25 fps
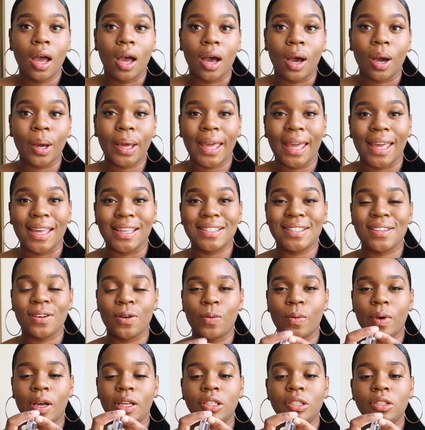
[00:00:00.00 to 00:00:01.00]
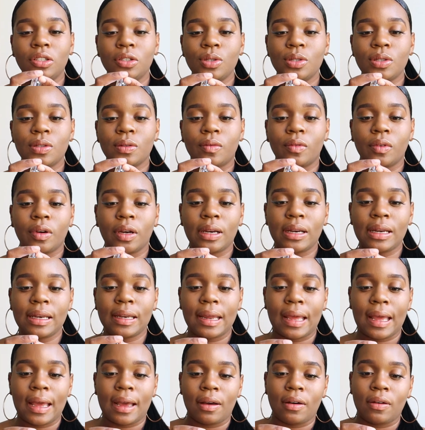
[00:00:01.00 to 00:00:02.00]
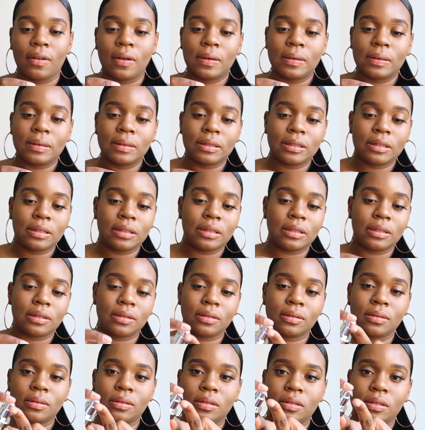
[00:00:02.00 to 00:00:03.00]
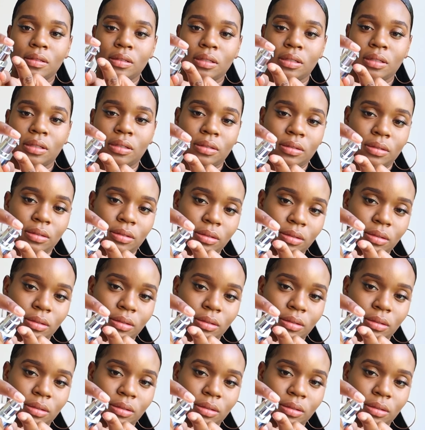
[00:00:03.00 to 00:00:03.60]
Okay, so once you squirt it out, I'm just gonna